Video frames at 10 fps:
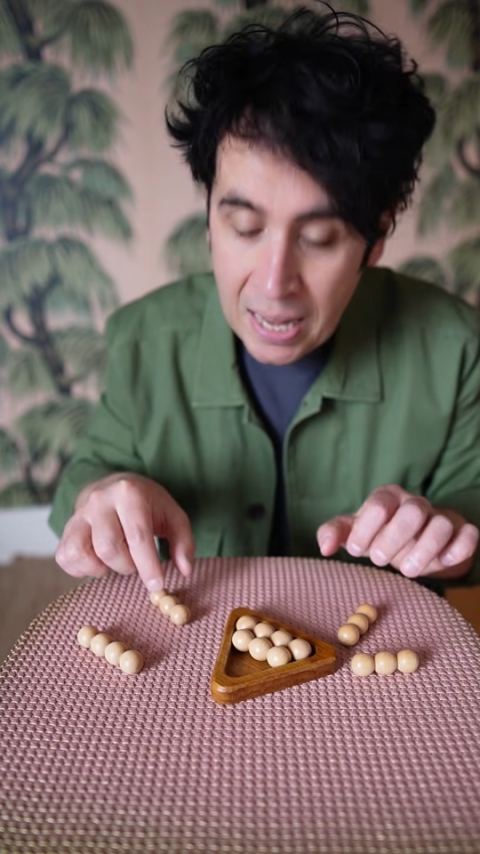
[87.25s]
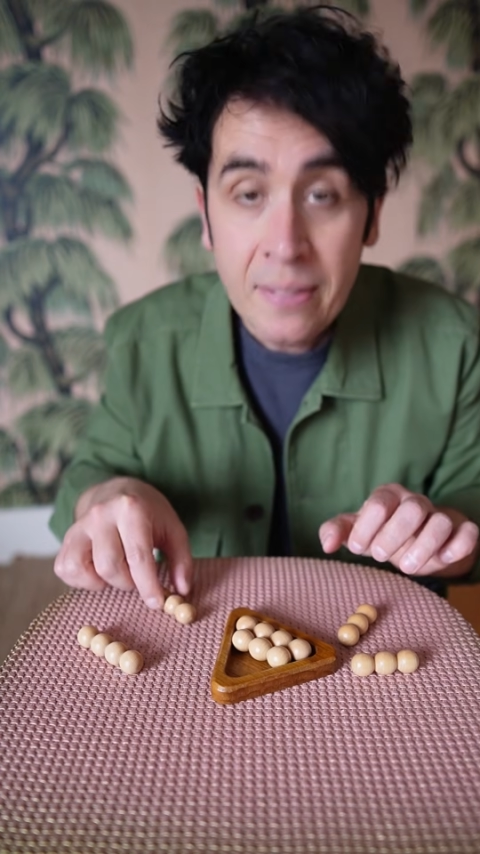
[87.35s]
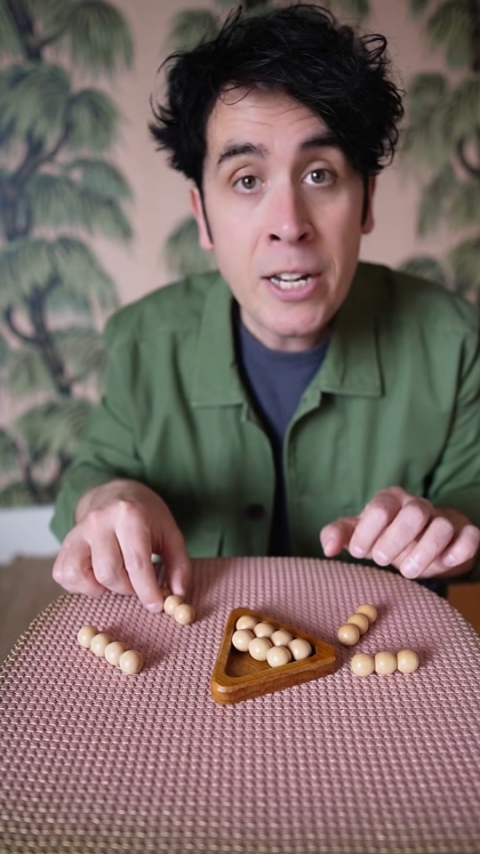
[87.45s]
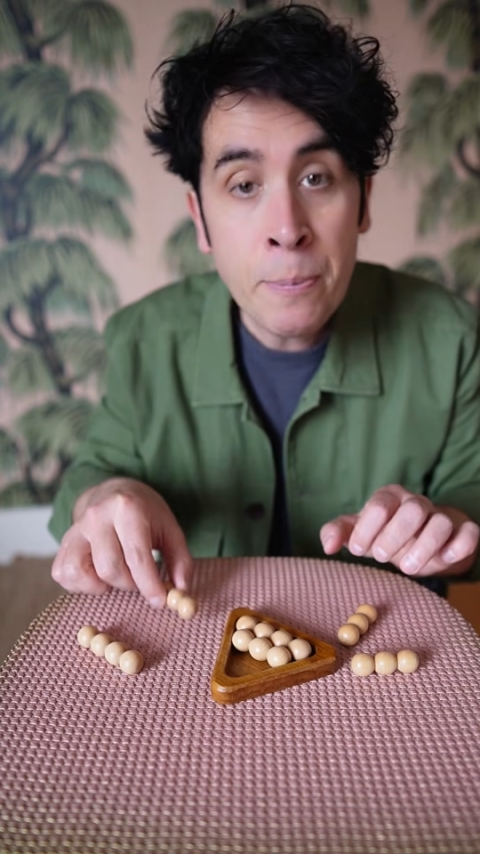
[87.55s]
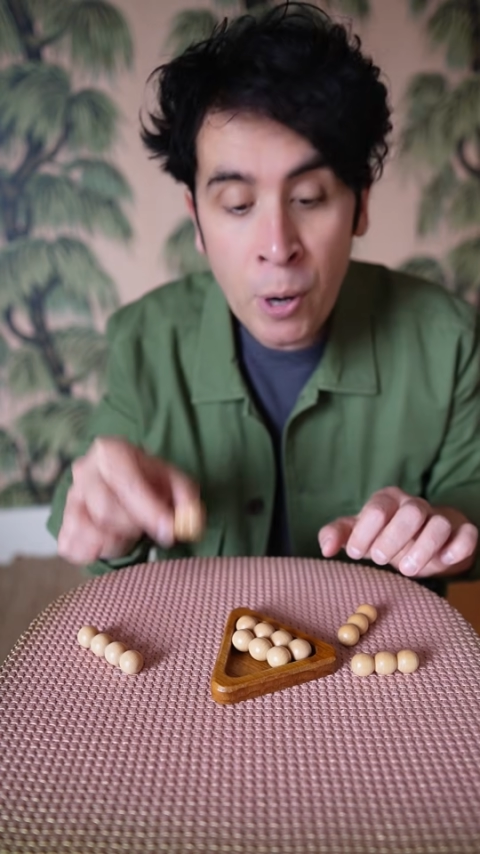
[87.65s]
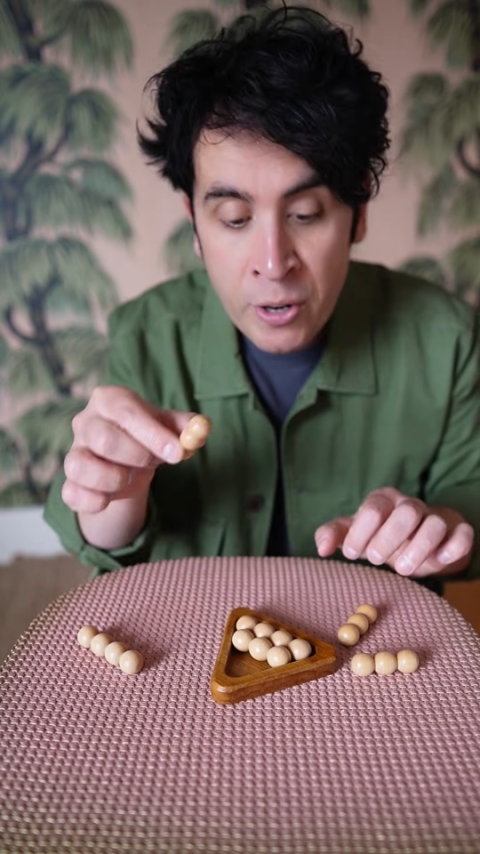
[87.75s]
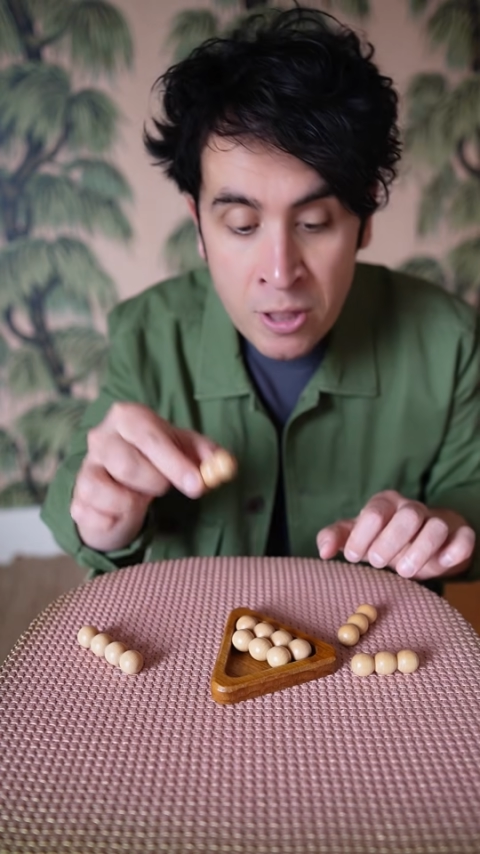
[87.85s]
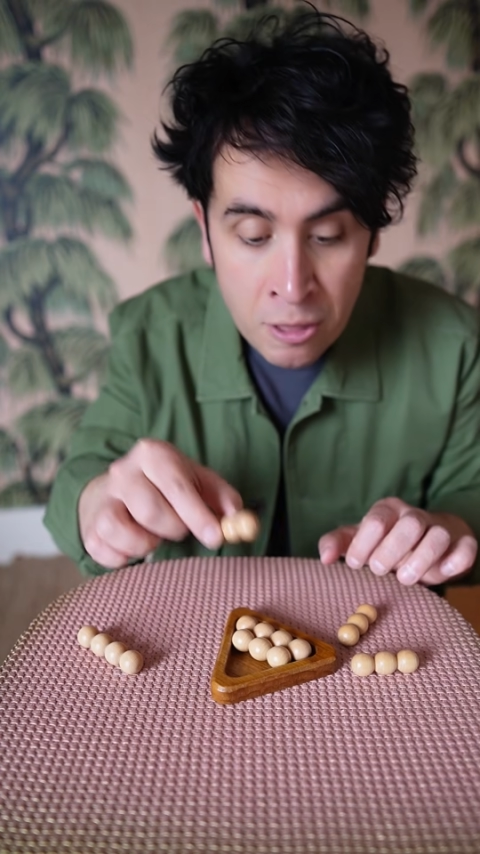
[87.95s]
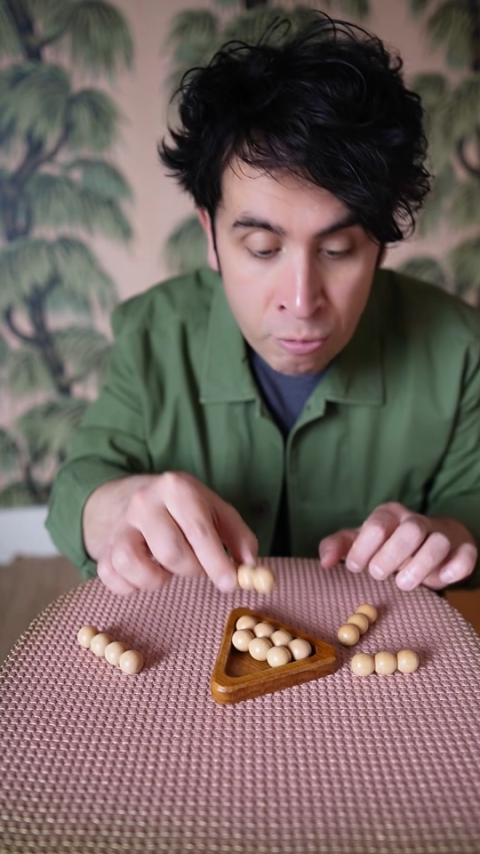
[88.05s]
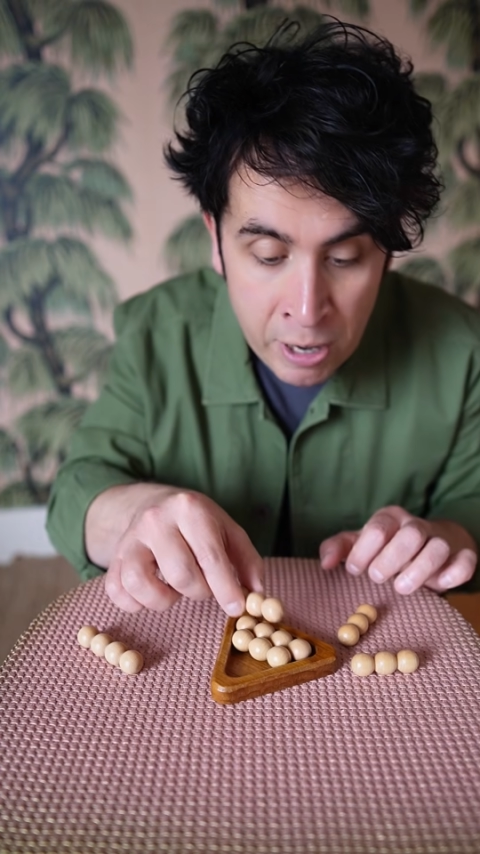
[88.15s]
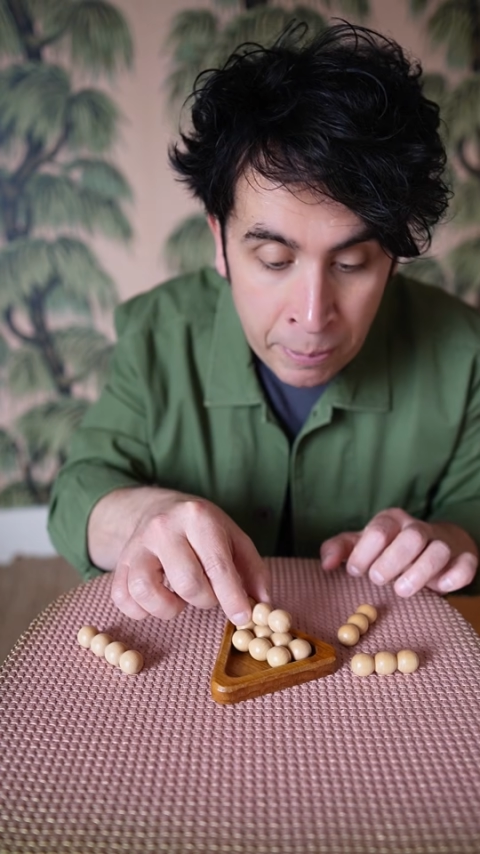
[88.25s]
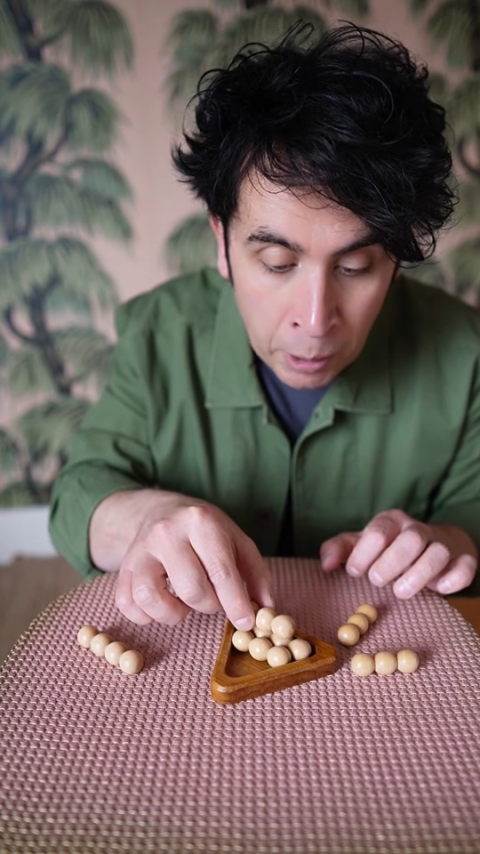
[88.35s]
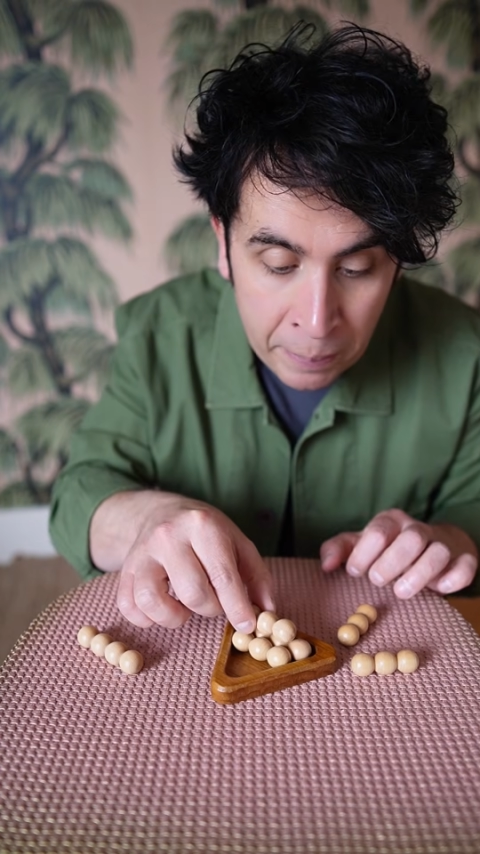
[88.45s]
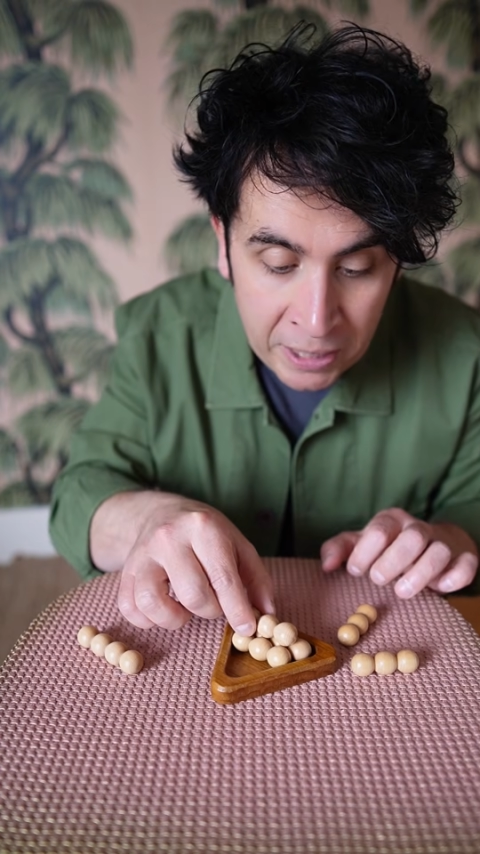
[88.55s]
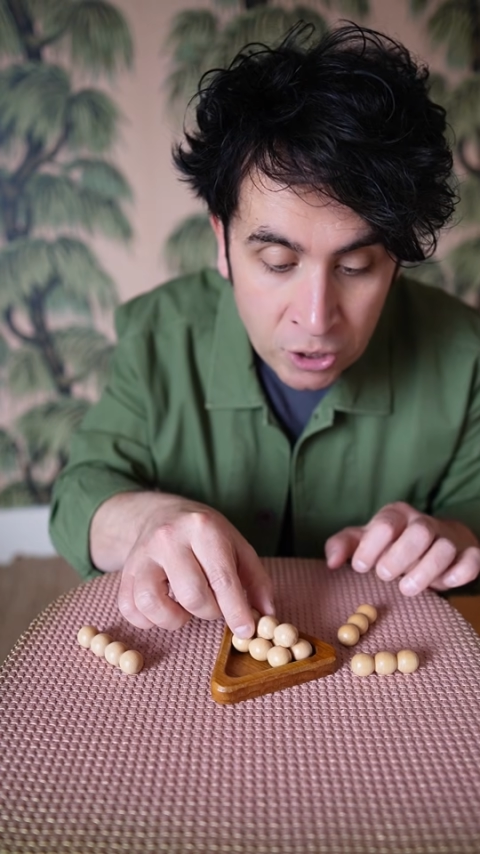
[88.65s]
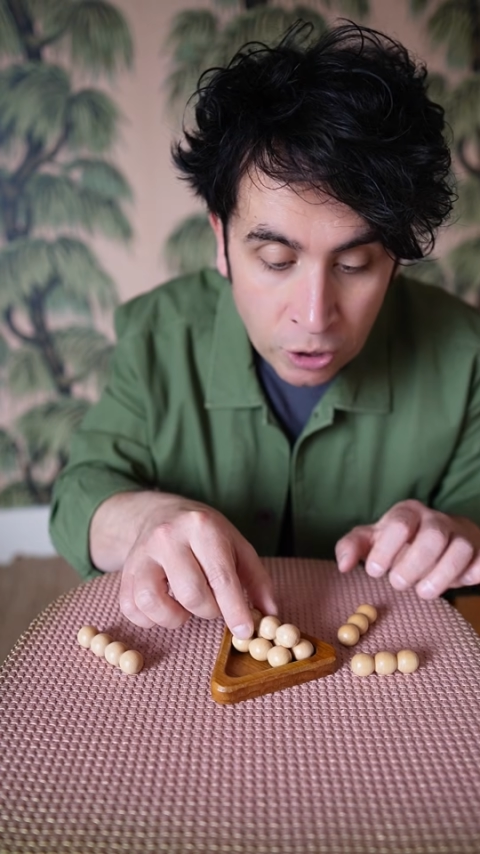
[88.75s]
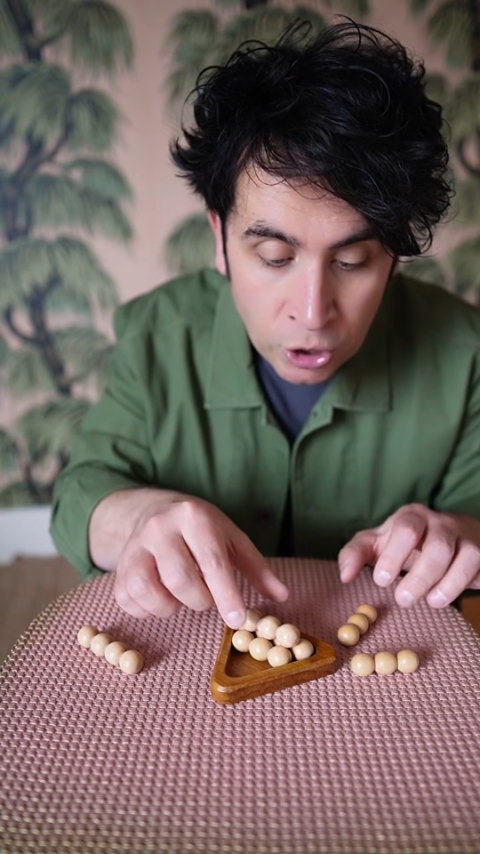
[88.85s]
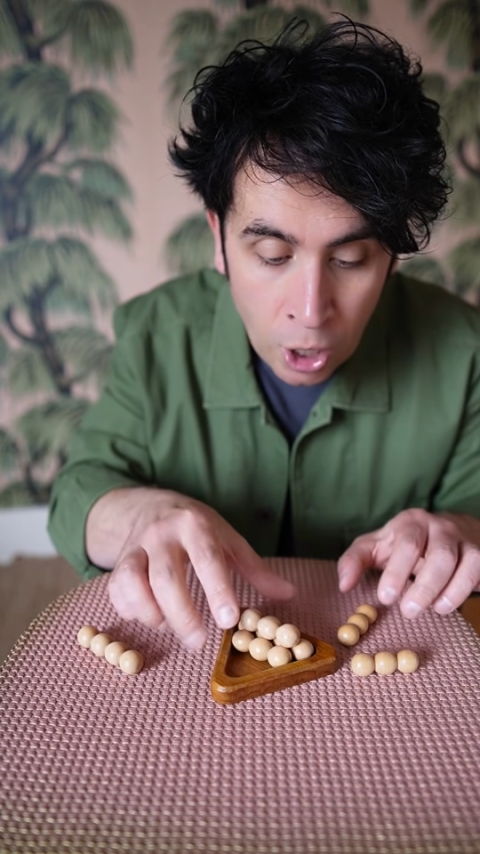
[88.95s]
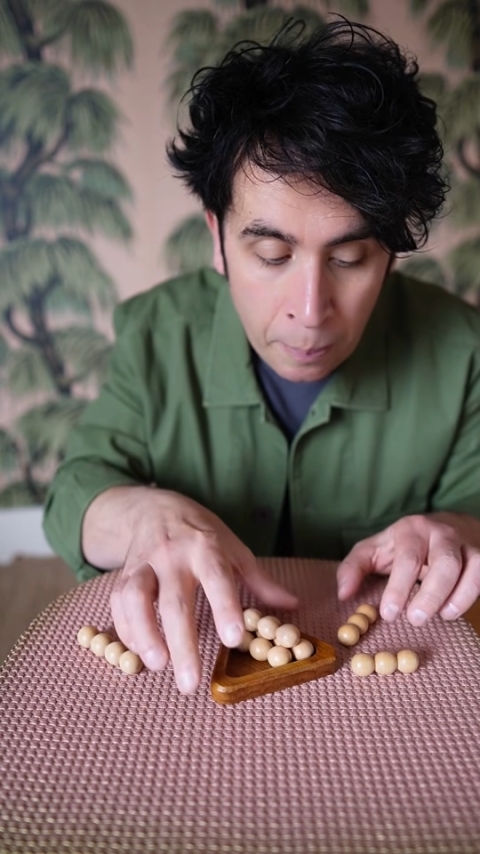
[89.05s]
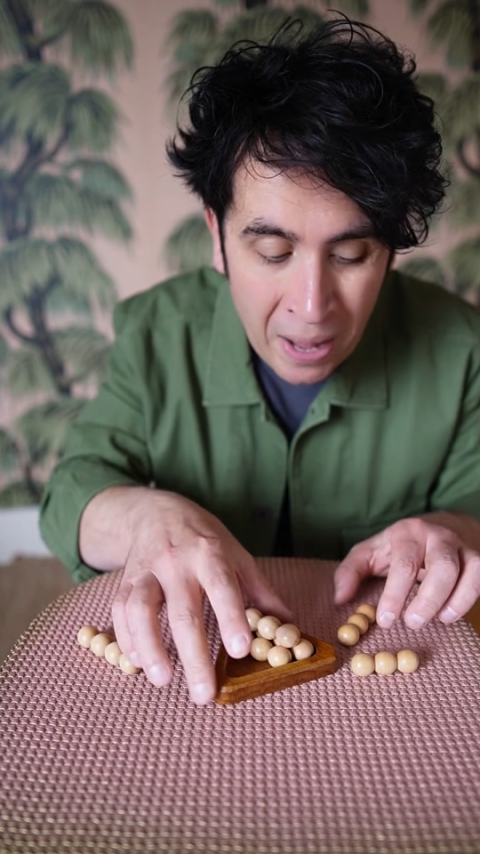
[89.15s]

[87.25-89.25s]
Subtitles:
Then you put another 3-ball piece on top,